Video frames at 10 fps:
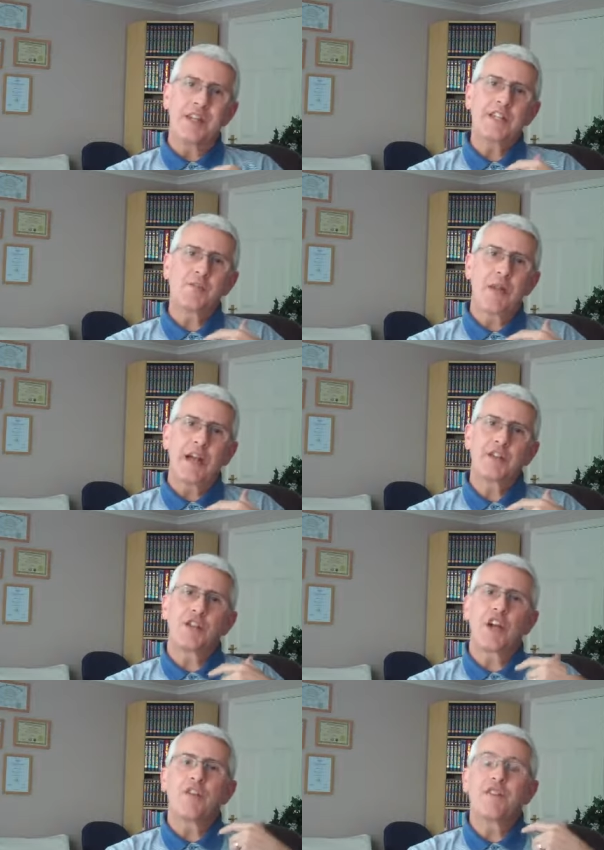leads players to
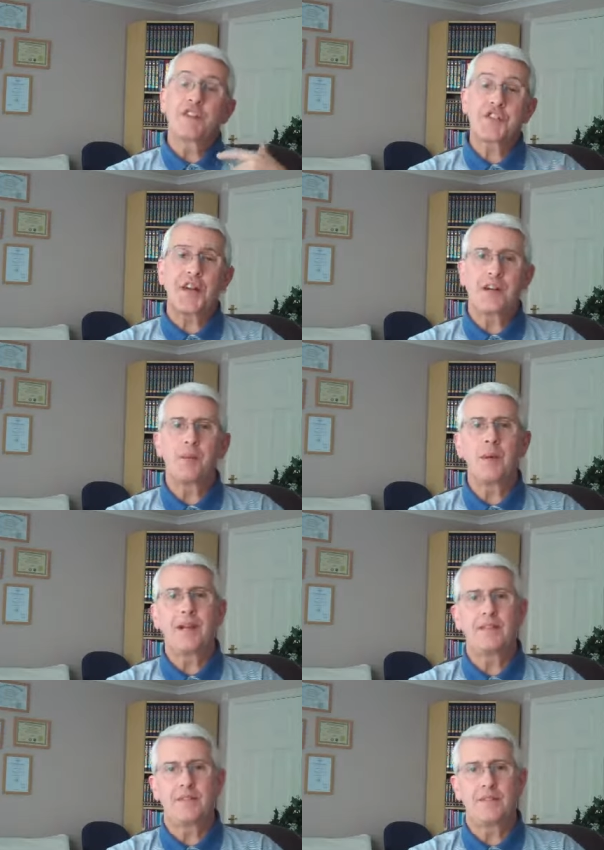go for sucker
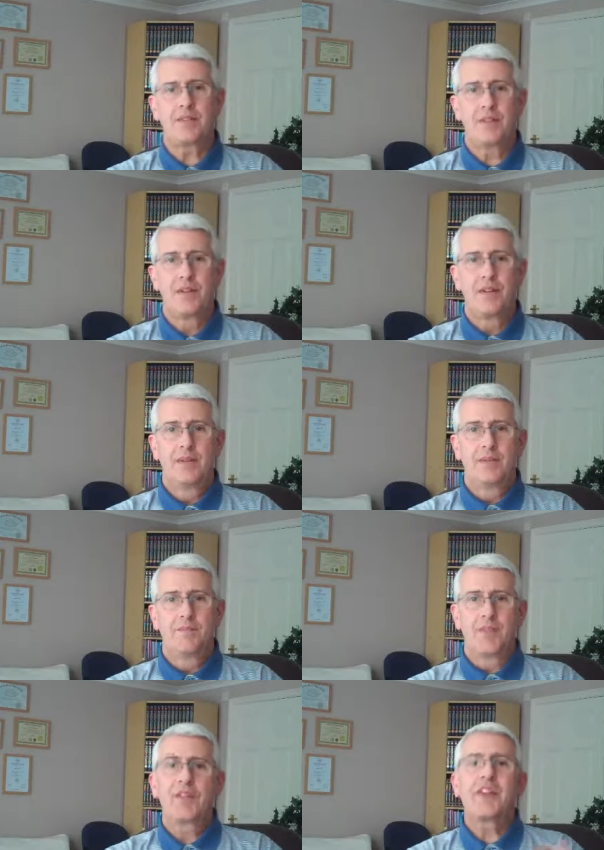pins.
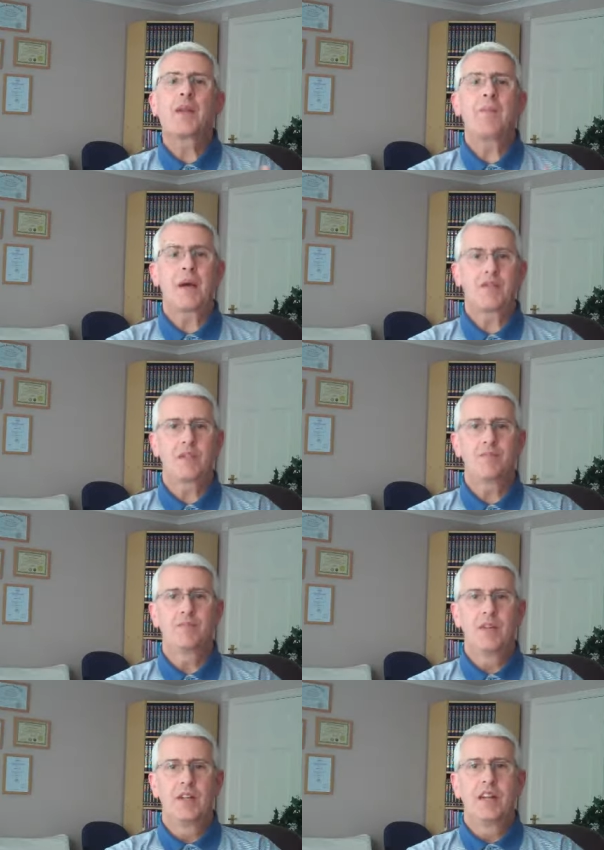Think about it.
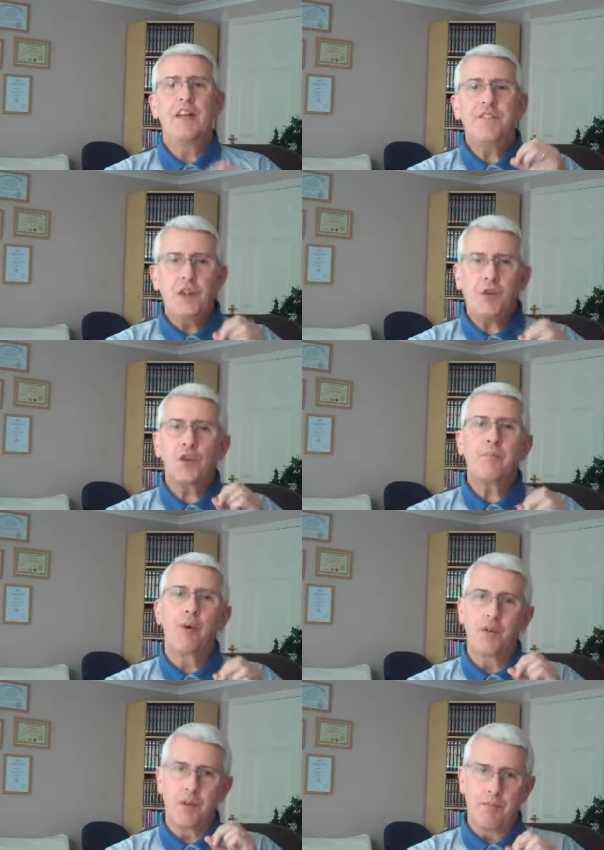If you could
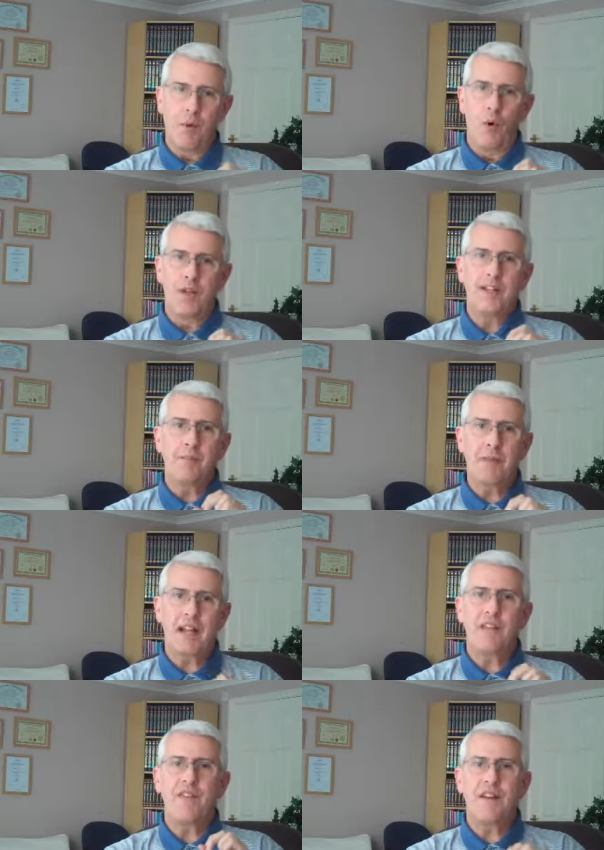put the ball in the
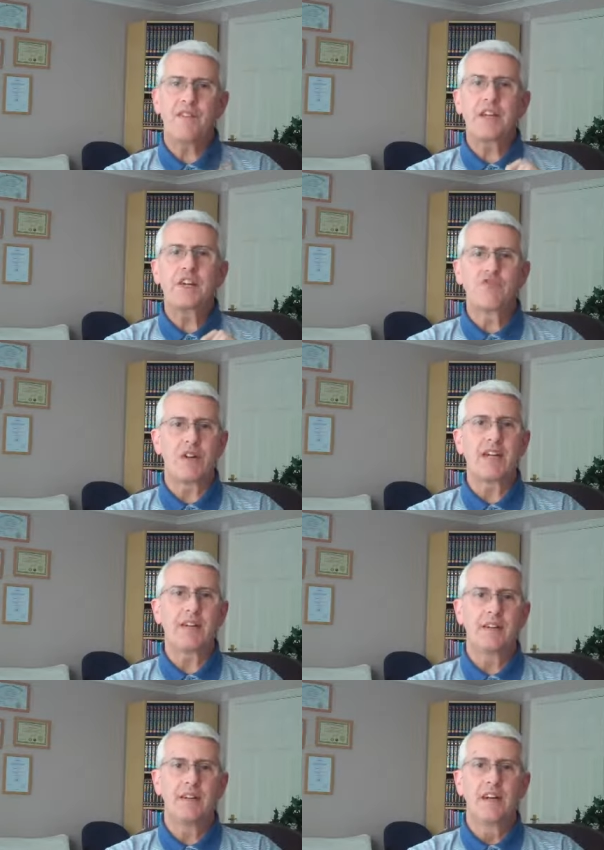middle of every
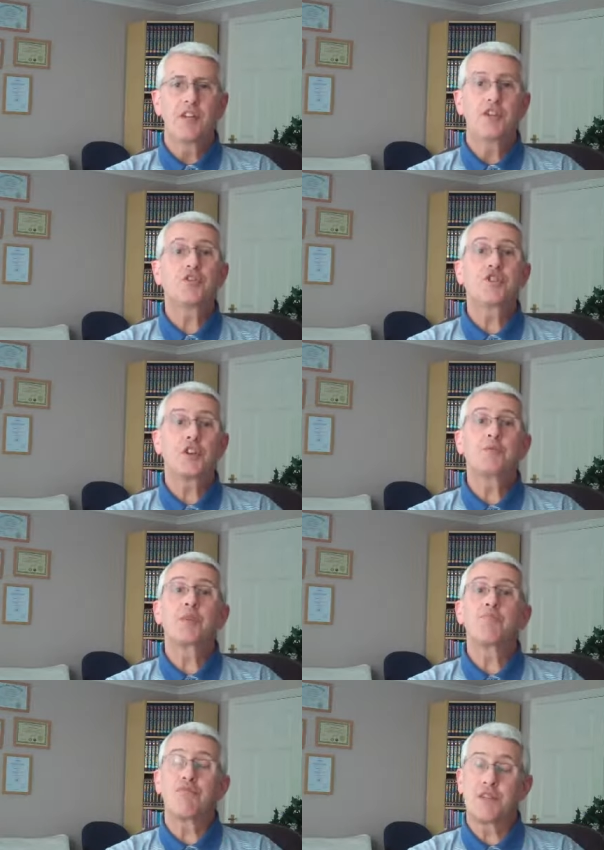green, you'd shoot a
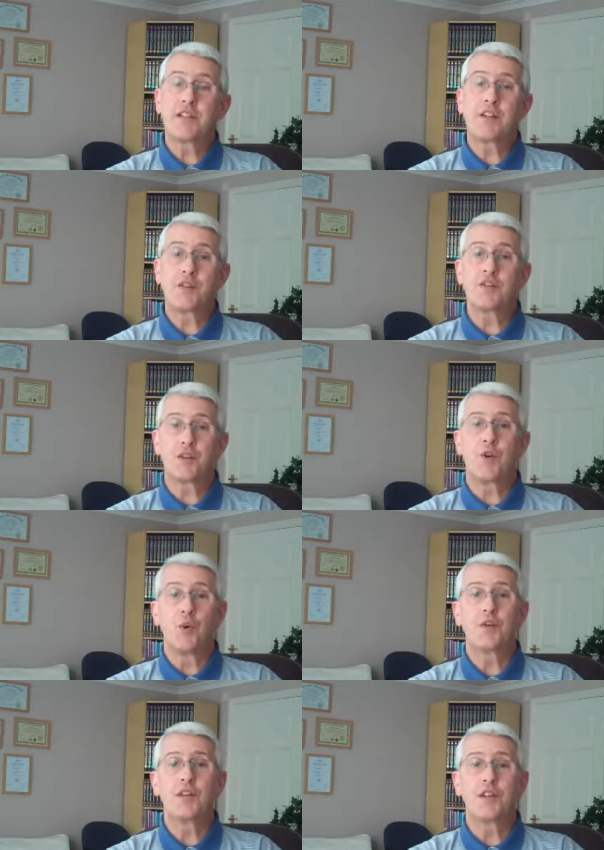pretty good
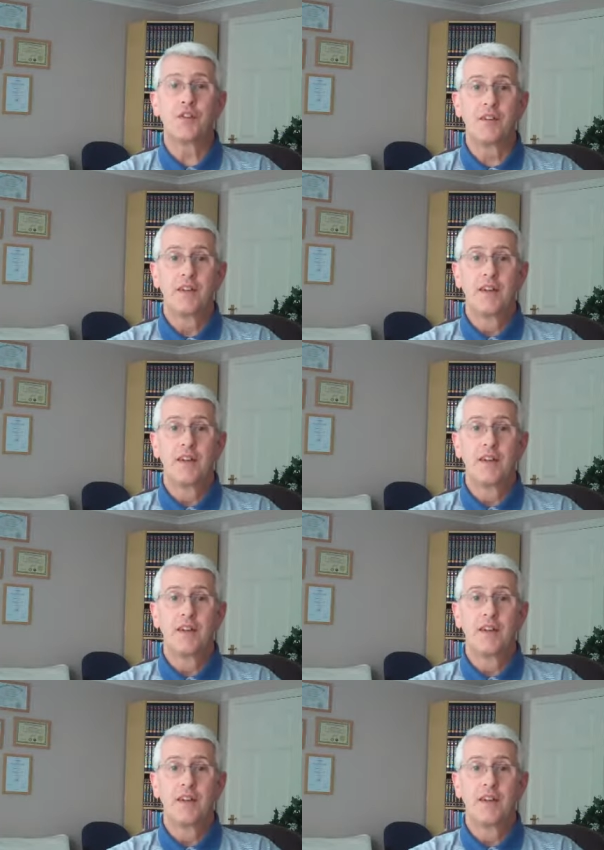score, wouldn't you?